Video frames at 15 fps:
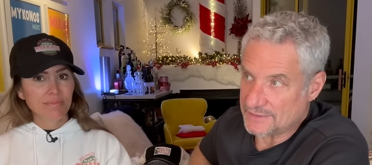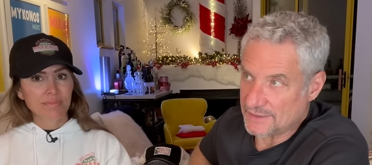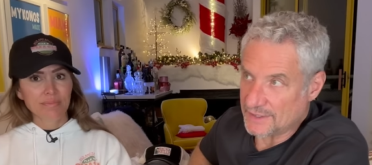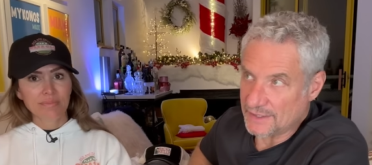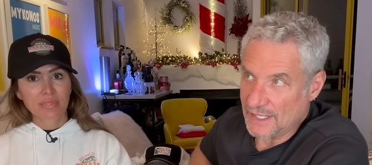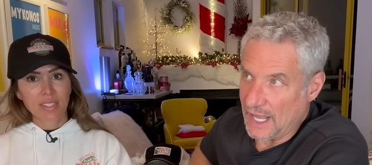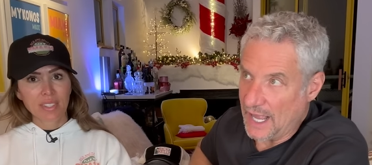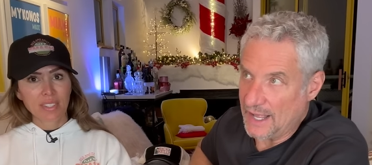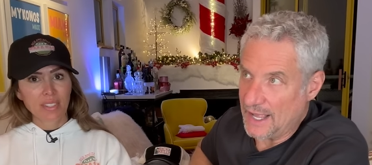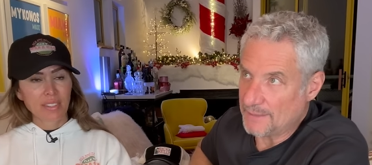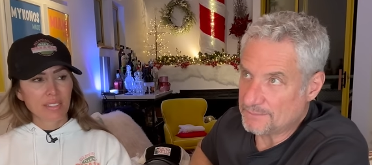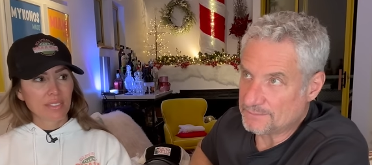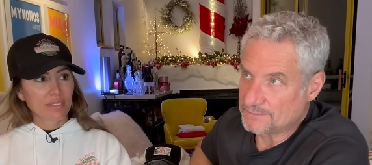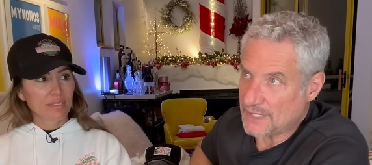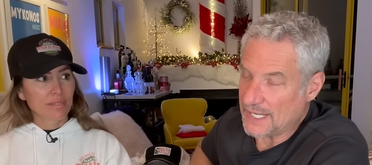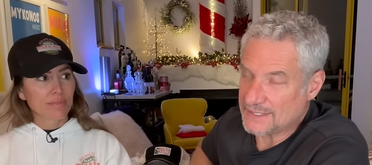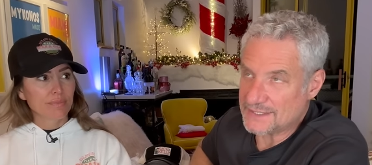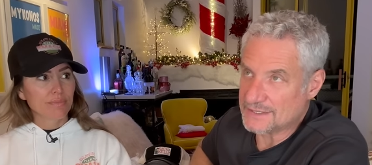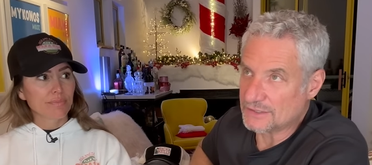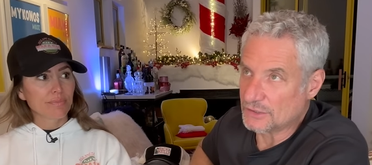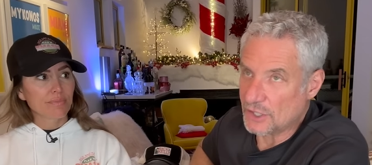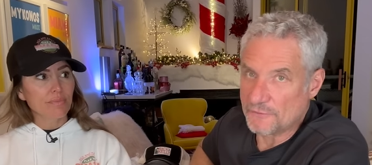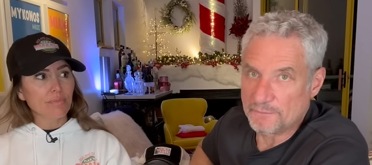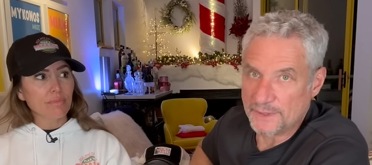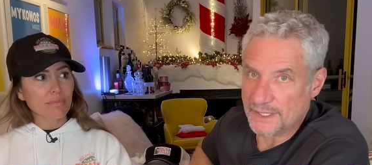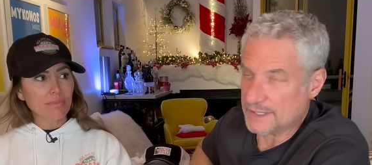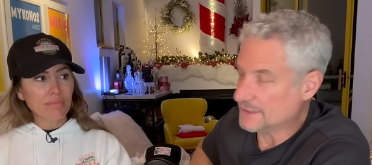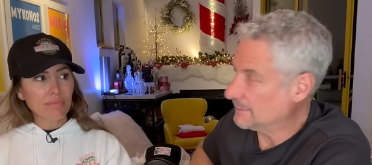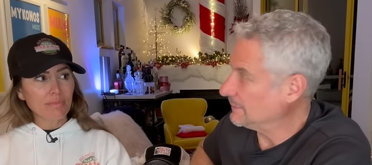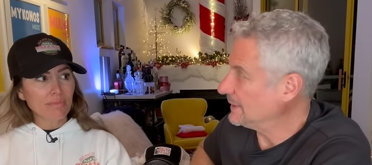Speaker 1: think I, am I just love
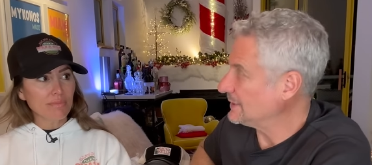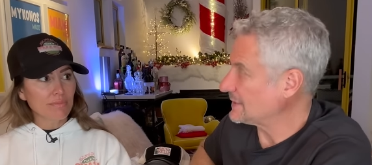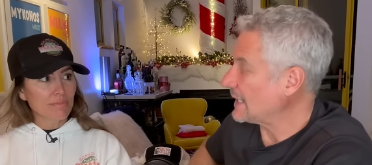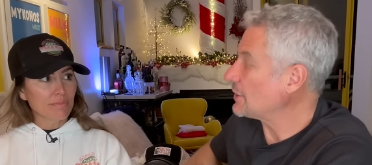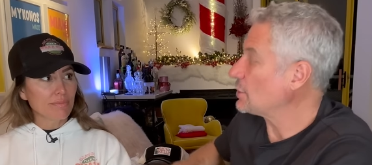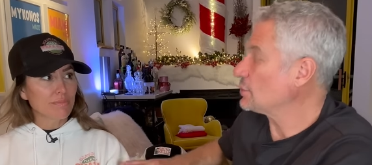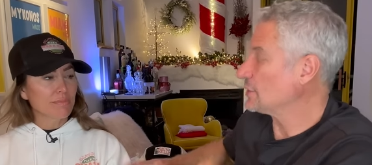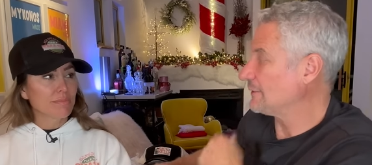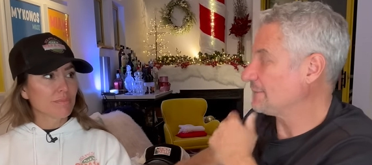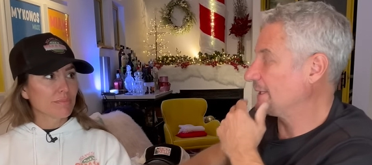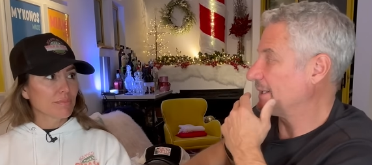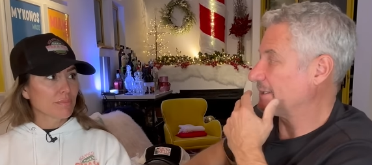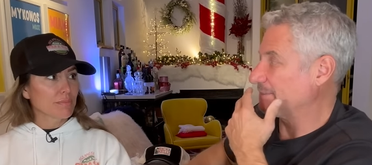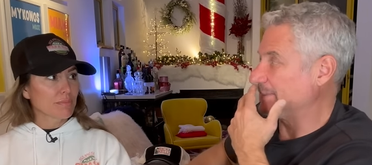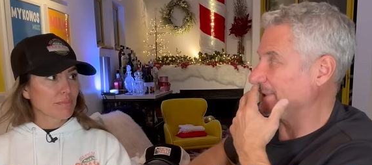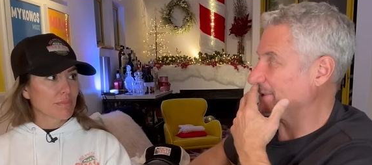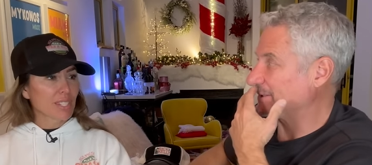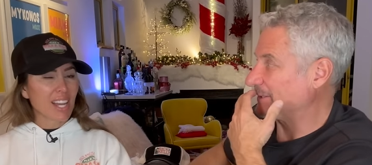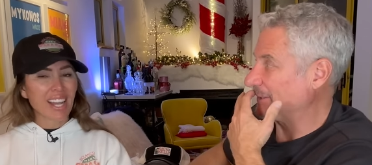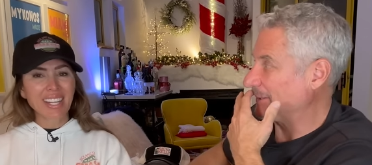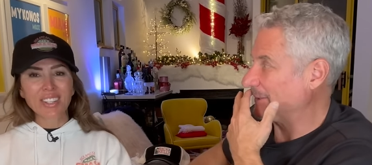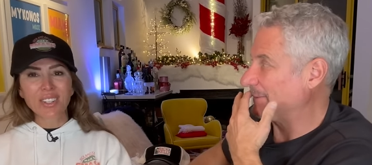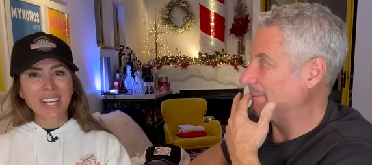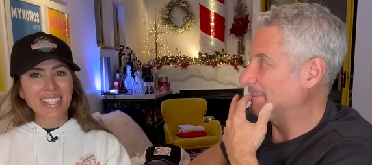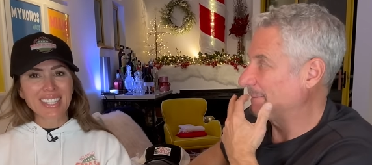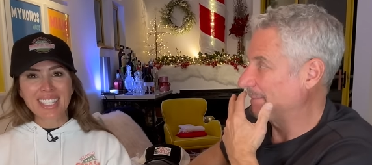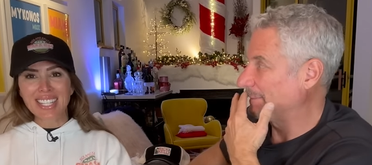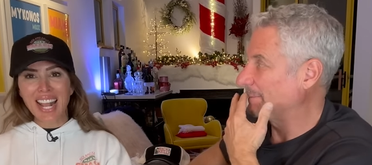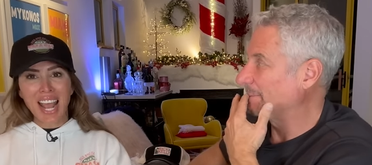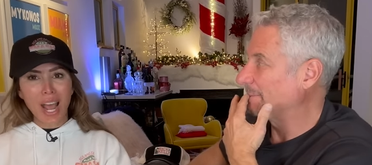being at the beach. I know you love being at the beach too. I don't
Speaker 2: like
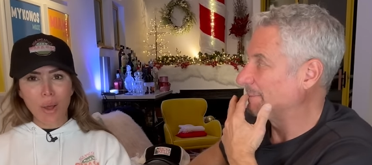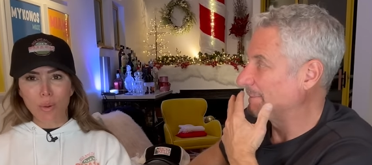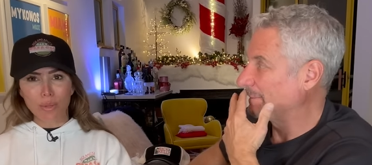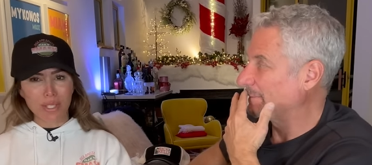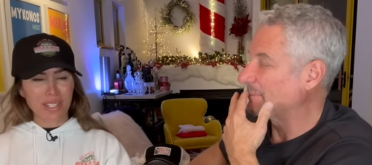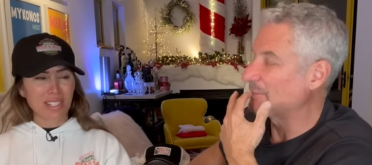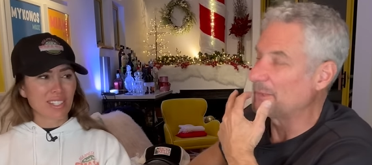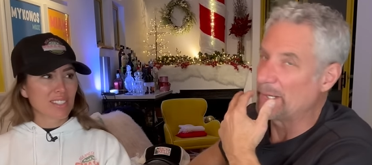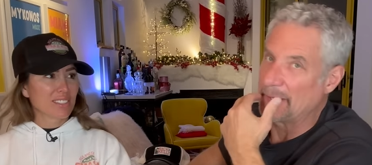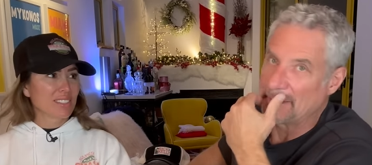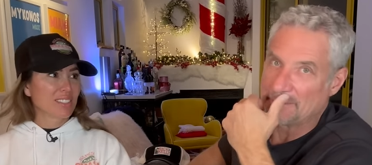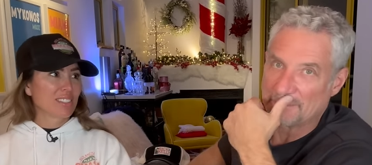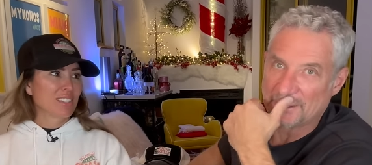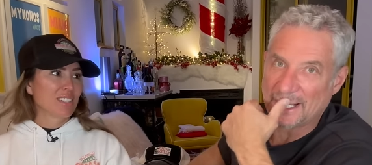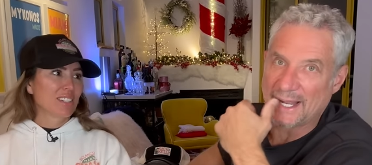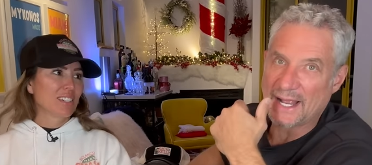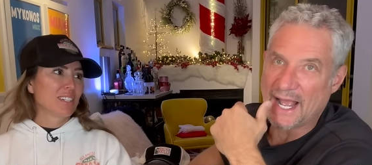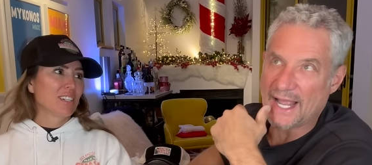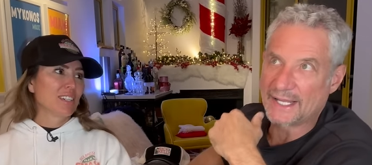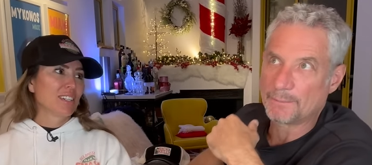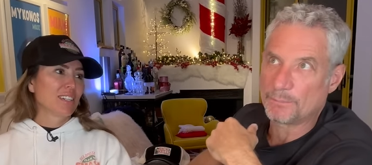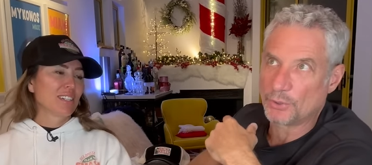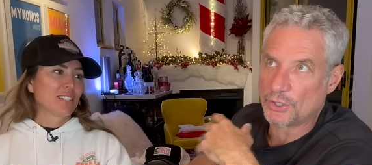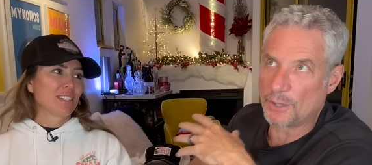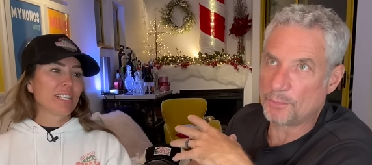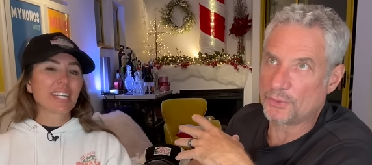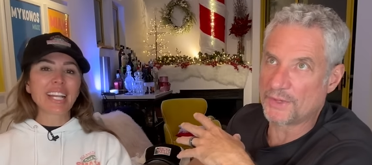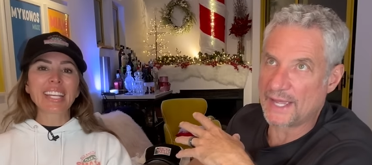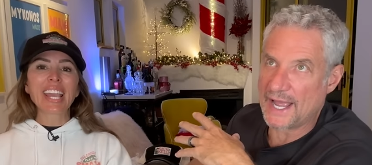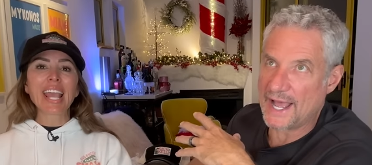this house.
Speaker 1: Right, but I, I can put up
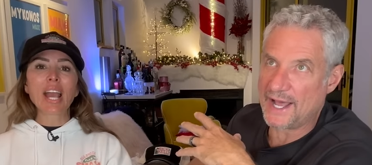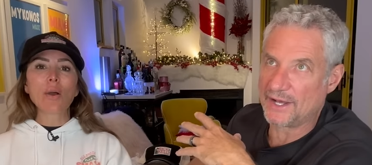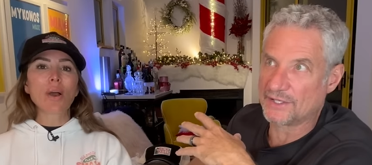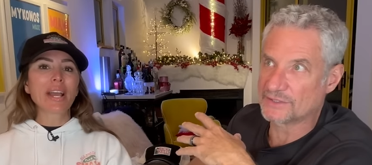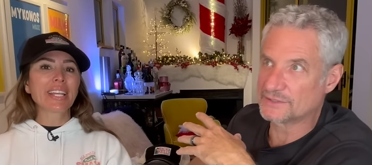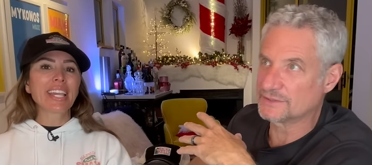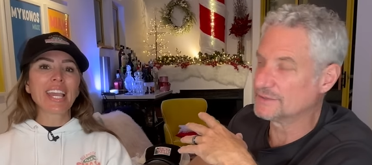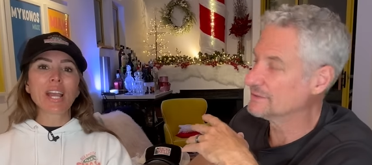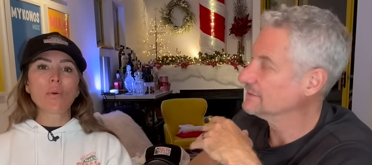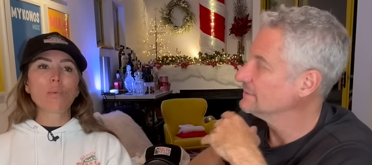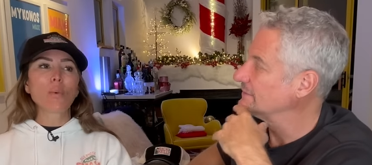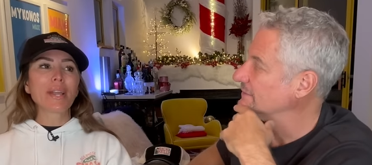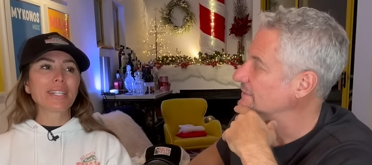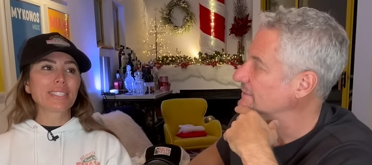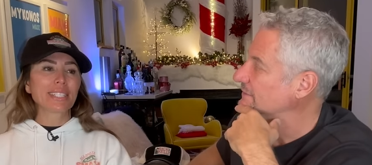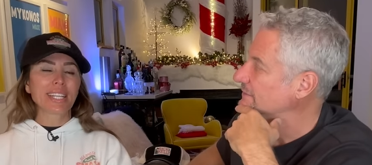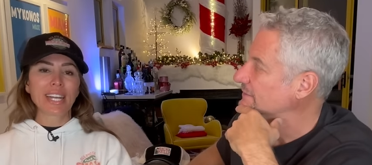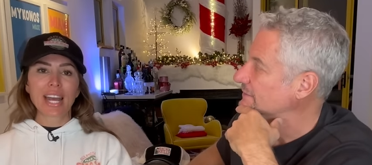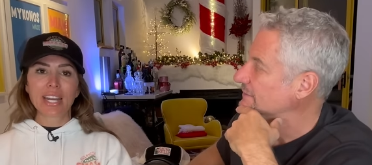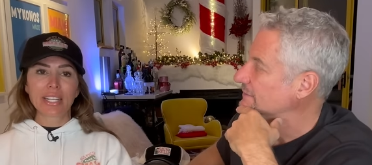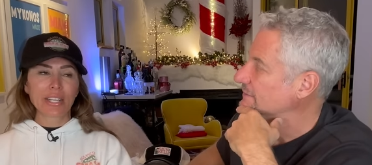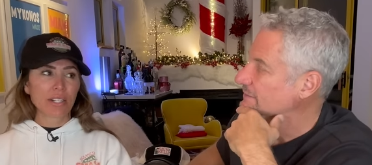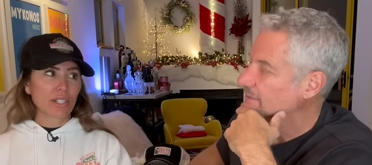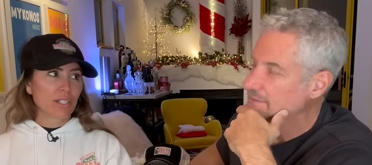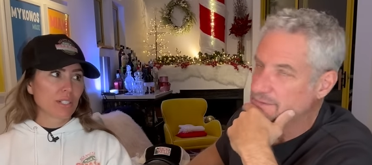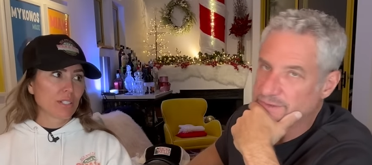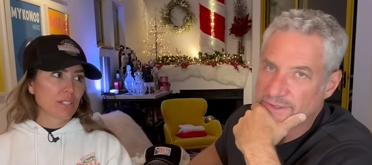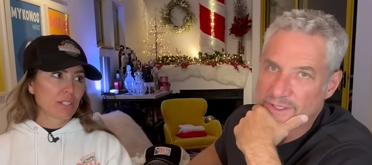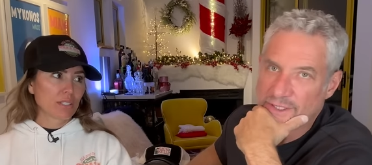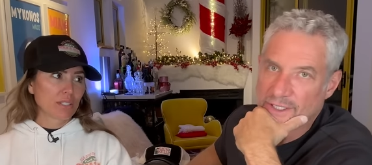like, with I the can't, house. I
Speaker 2: can't wait to get out of here.
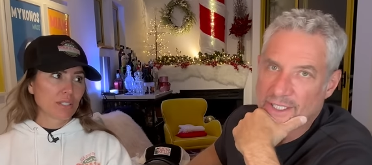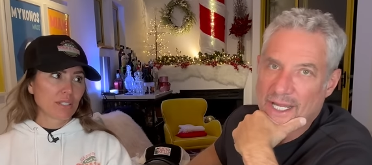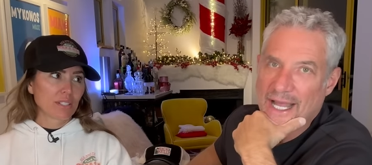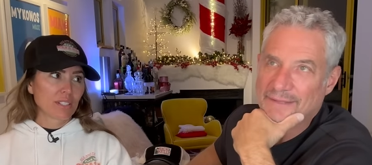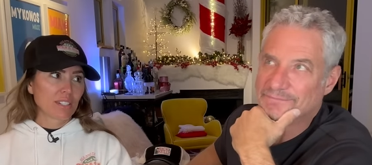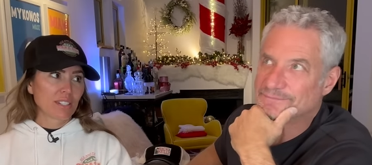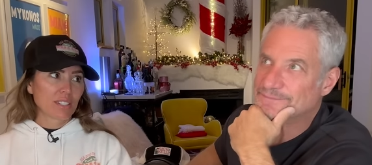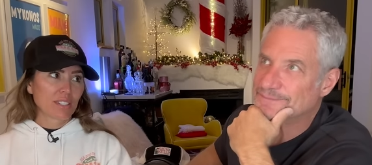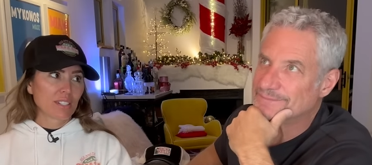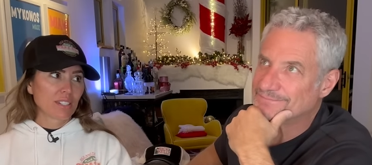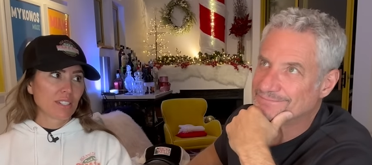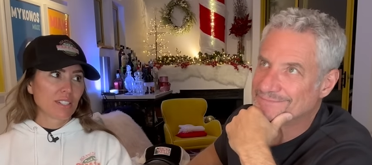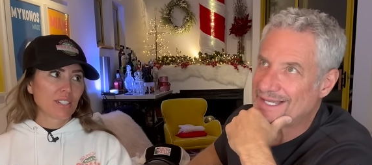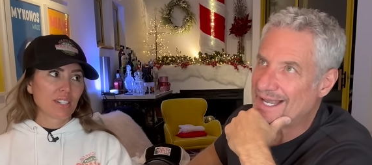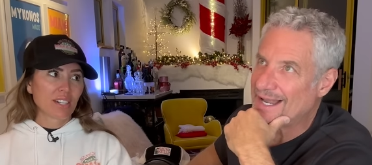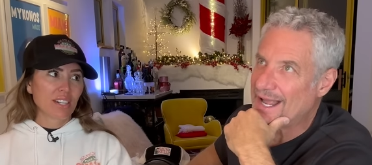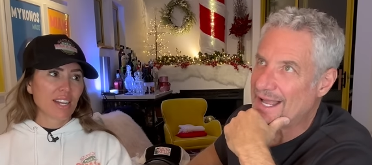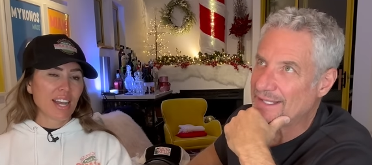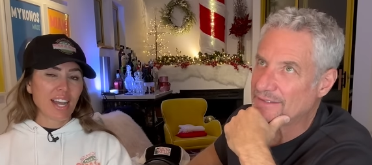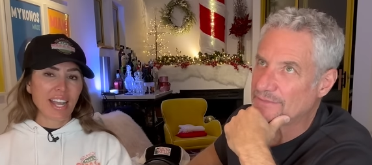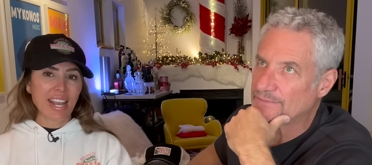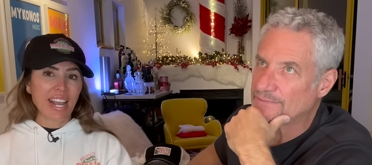
Speaker 1: Yeah, I, I, I, I